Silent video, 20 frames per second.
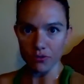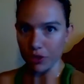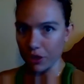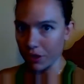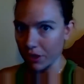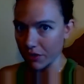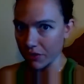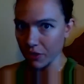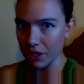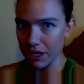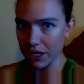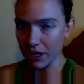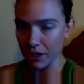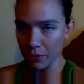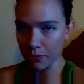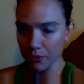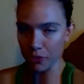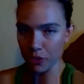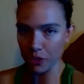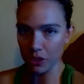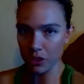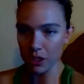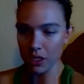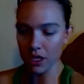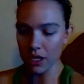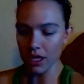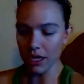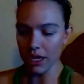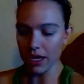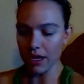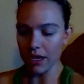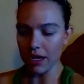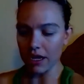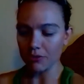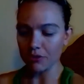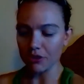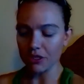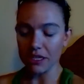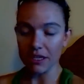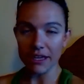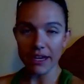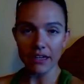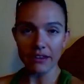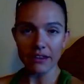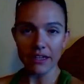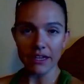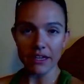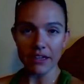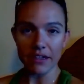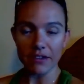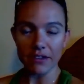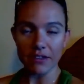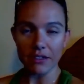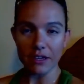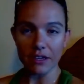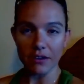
very, very helpful. Uh, I really like that